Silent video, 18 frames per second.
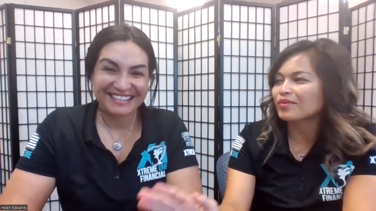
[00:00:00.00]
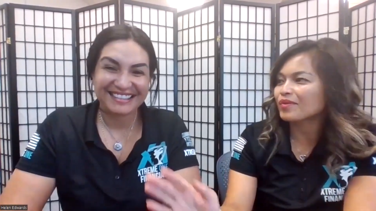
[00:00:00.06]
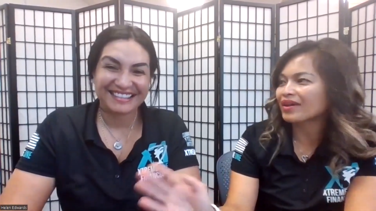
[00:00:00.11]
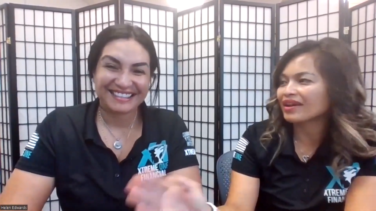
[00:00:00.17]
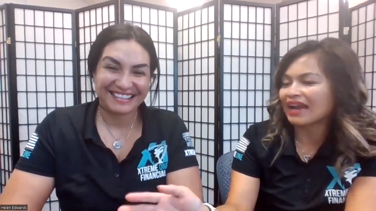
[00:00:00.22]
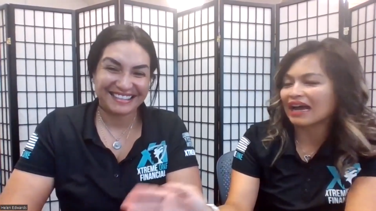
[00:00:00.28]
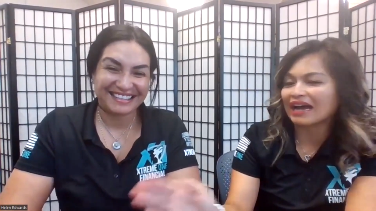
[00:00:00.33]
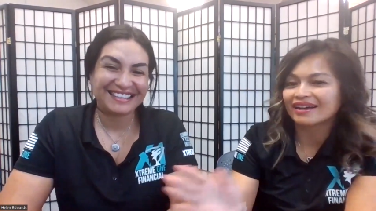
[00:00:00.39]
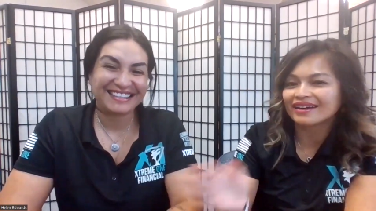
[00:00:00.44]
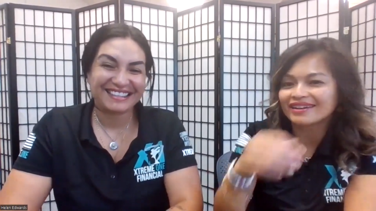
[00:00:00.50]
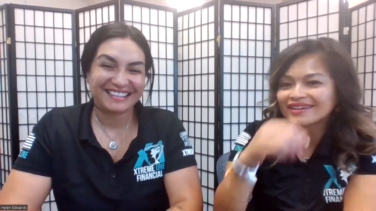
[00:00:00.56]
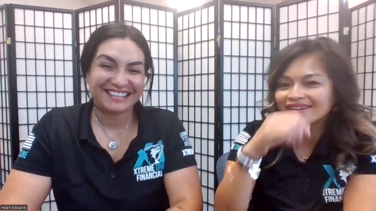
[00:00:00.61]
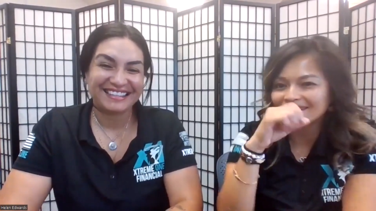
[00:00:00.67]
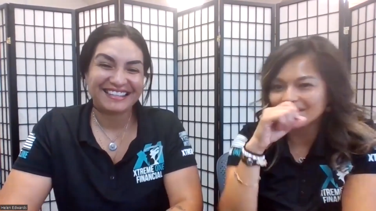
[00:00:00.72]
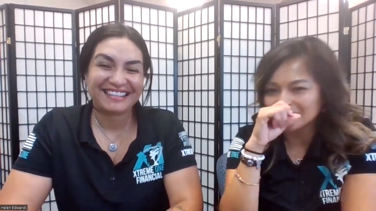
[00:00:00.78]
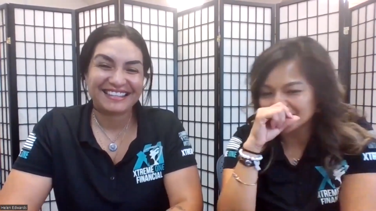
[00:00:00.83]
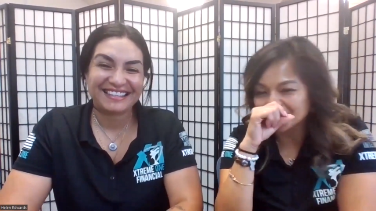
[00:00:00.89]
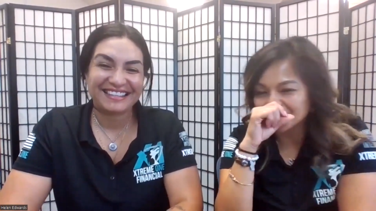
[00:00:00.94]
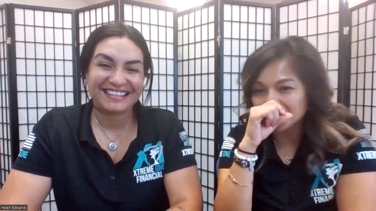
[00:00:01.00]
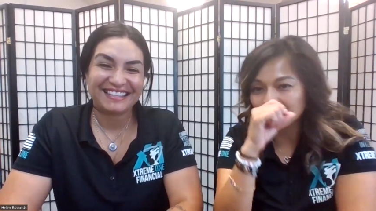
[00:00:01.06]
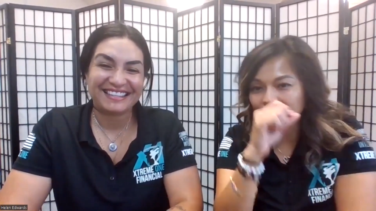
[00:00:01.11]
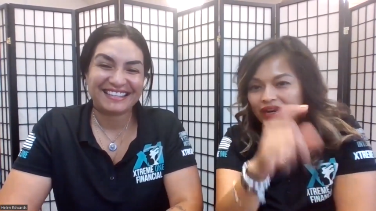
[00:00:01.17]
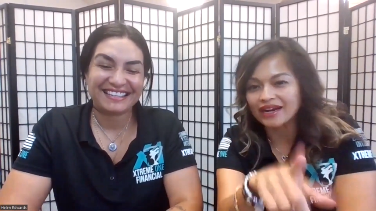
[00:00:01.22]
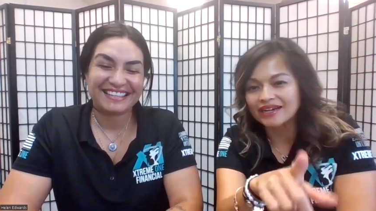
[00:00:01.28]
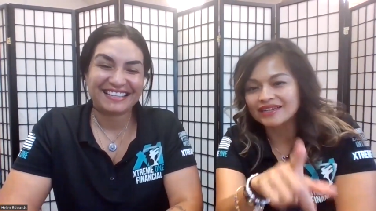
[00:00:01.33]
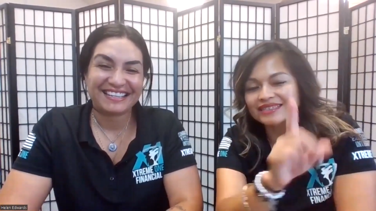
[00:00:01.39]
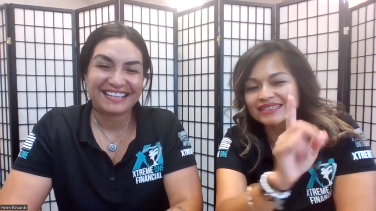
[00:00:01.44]
Speaker 1: And when I,
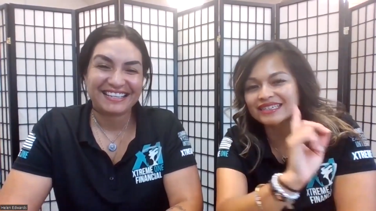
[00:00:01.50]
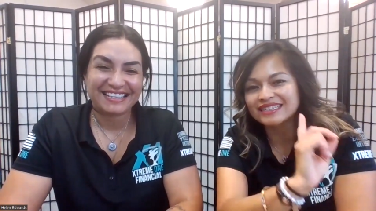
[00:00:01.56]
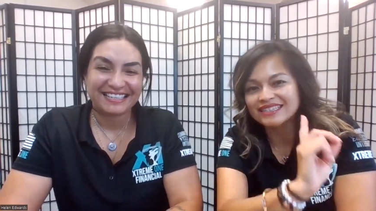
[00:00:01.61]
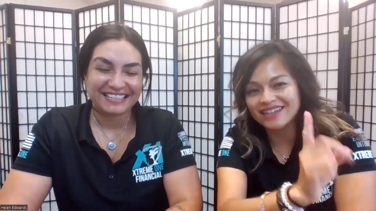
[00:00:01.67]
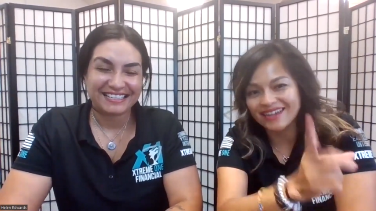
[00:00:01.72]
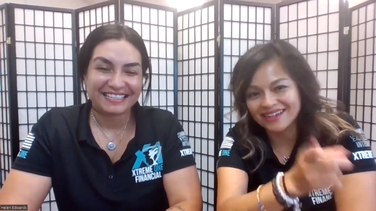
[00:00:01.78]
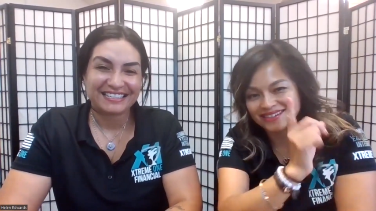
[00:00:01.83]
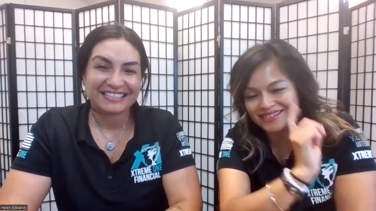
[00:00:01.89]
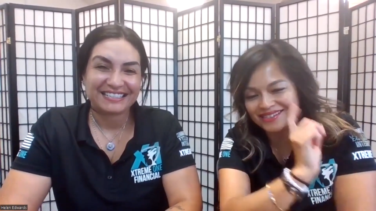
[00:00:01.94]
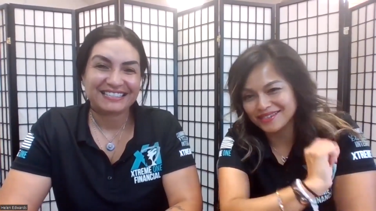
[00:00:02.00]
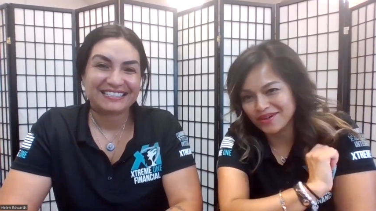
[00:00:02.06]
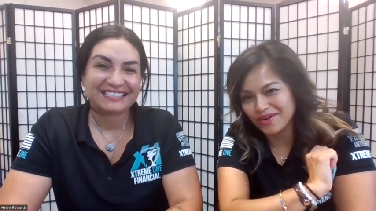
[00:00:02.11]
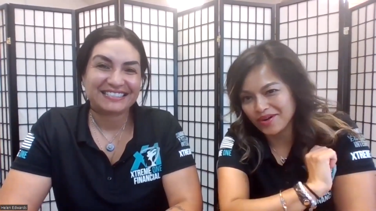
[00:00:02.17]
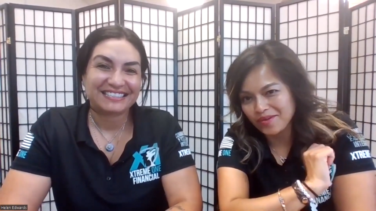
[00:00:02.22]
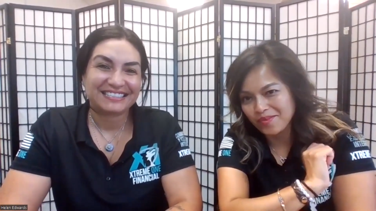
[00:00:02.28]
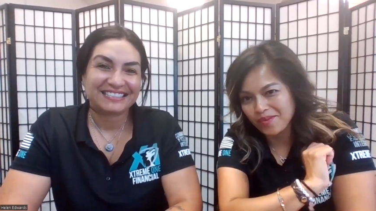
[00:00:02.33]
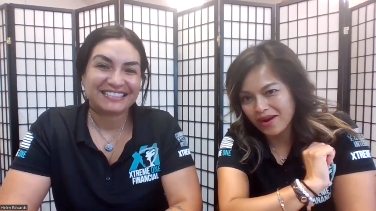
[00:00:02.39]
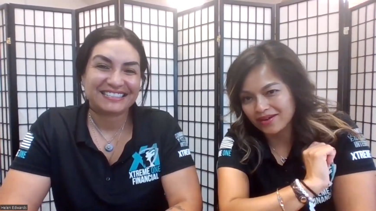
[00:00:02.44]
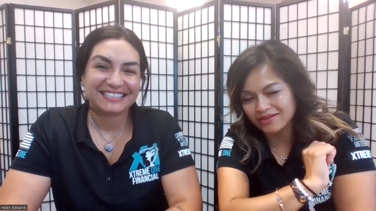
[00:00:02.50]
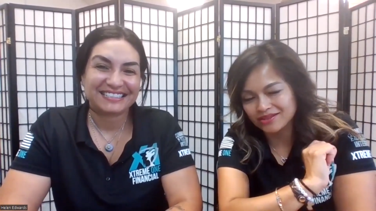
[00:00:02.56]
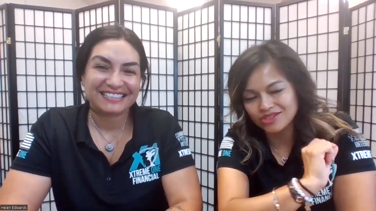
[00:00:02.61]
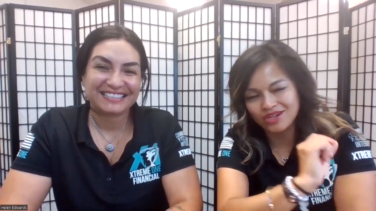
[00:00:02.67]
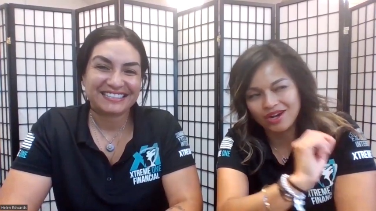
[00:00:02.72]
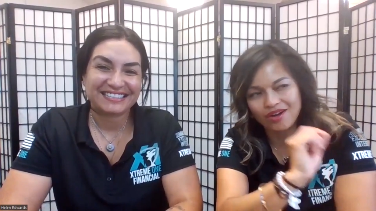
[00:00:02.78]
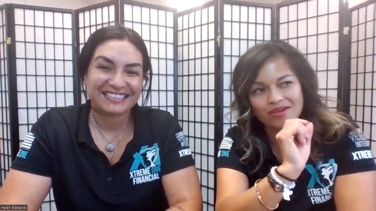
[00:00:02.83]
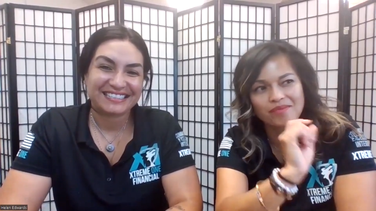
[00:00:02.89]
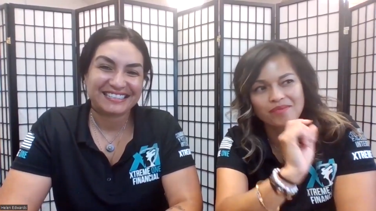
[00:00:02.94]
so when I said yes to her
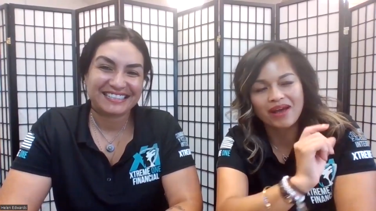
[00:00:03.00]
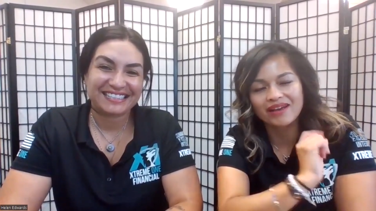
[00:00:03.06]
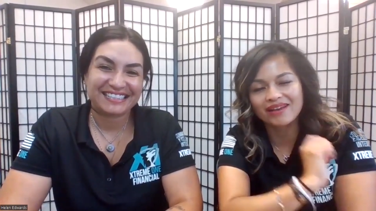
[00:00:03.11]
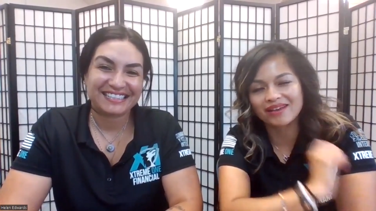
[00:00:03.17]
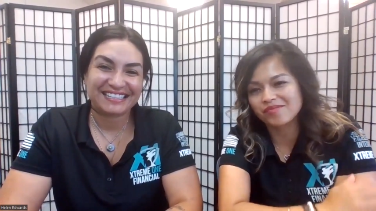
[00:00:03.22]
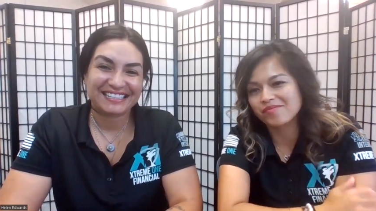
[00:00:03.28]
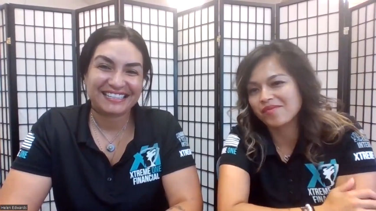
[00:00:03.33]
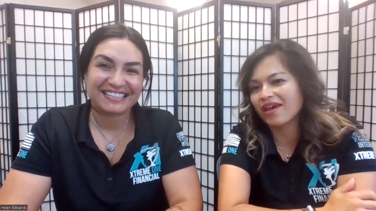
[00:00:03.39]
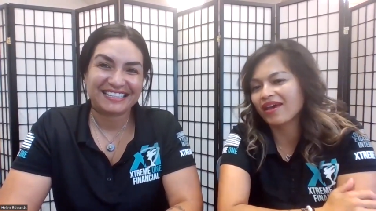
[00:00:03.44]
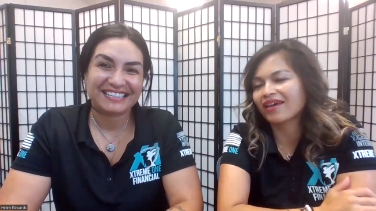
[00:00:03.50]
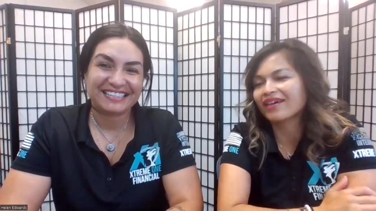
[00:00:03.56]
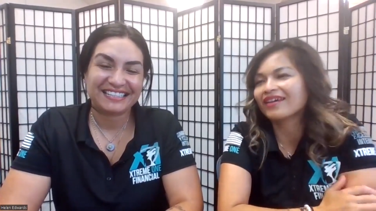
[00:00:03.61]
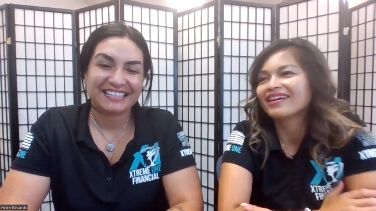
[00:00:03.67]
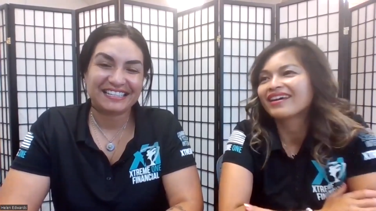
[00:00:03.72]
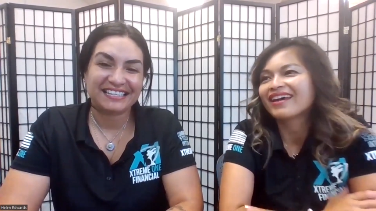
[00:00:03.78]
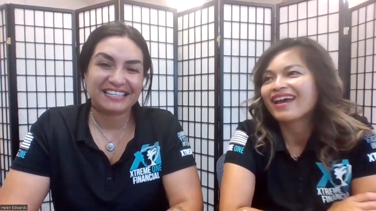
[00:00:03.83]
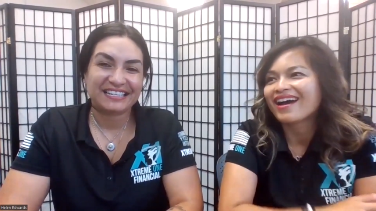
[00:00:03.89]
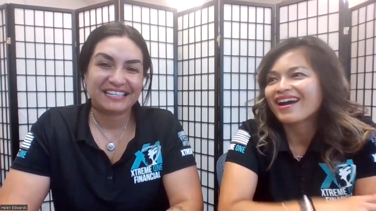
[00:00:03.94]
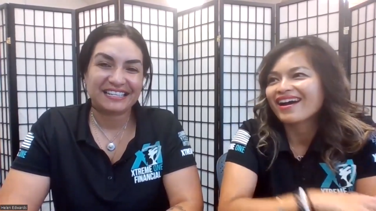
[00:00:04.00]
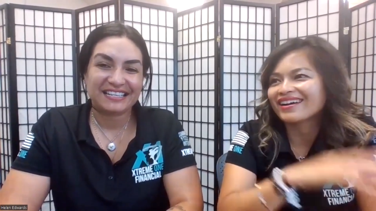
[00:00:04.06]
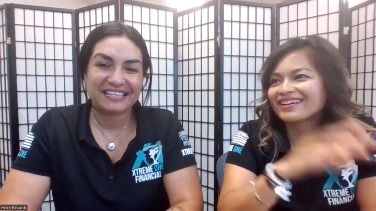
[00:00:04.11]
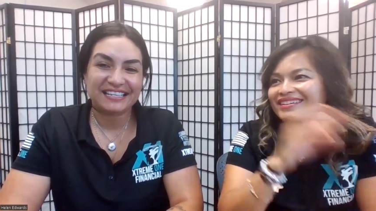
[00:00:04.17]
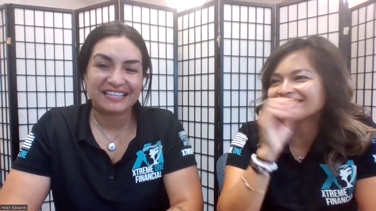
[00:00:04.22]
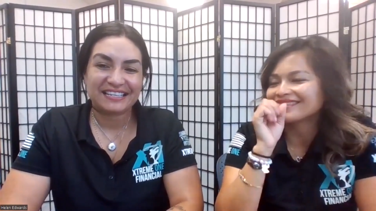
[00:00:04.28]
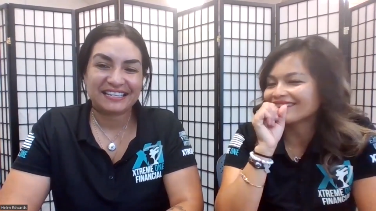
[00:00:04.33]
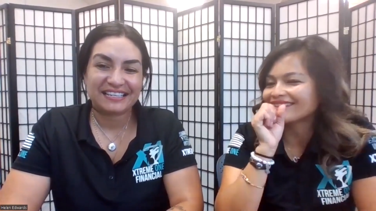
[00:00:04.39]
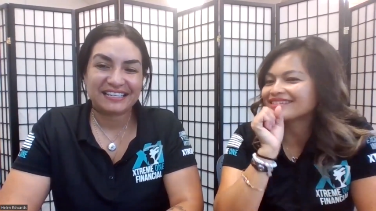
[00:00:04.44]
bridal shower back in May,
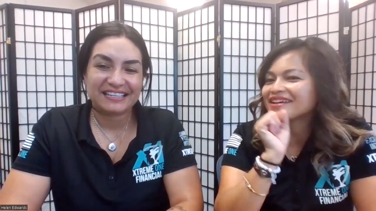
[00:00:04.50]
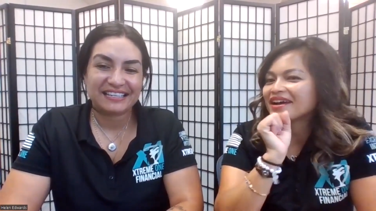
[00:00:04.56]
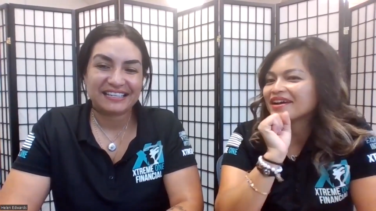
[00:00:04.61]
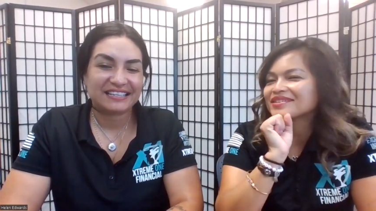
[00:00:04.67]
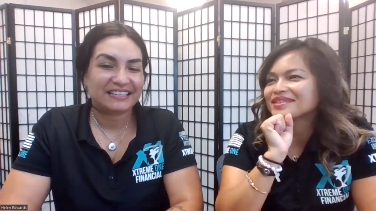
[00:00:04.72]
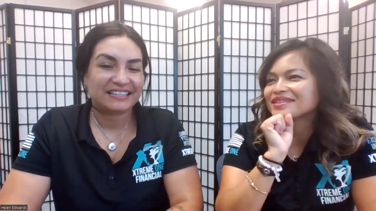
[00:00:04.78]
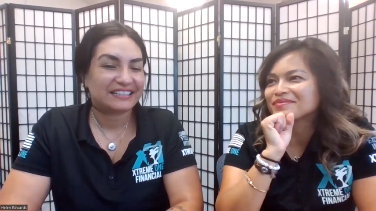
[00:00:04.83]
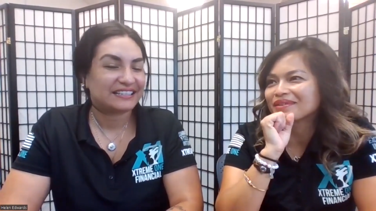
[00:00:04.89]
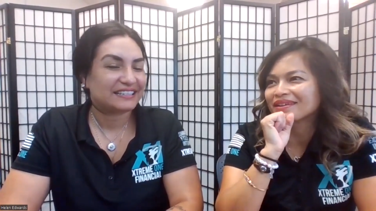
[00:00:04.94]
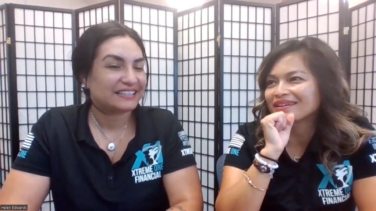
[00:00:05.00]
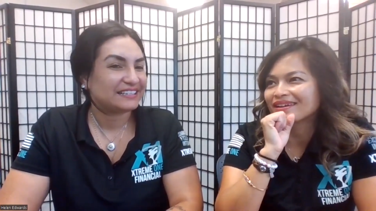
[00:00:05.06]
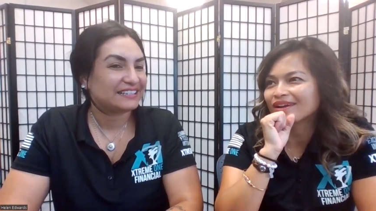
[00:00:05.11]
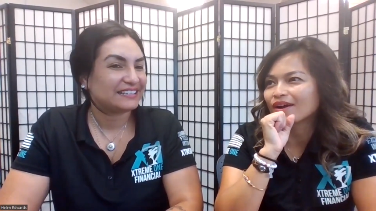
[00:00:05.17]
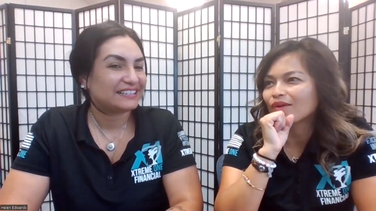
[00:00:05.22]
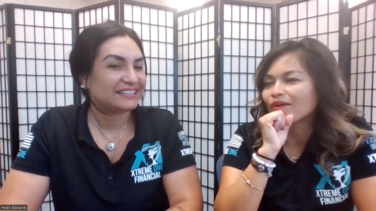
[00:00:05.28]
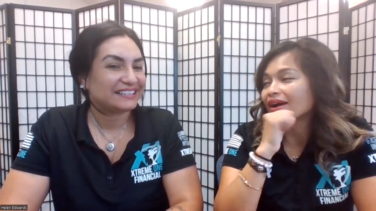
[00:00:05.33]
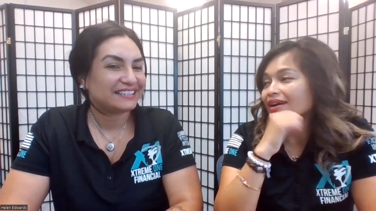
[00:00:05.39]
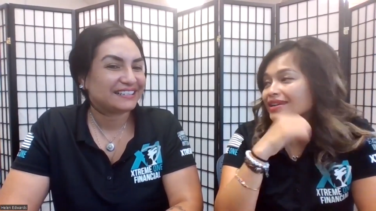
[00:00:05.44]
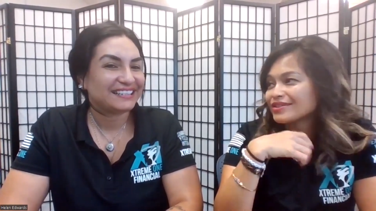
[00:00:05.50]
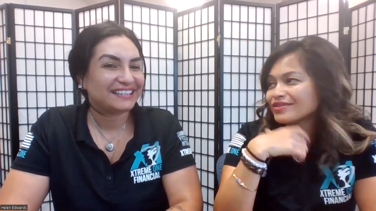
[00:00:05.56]
I said, yes, I'm going to go.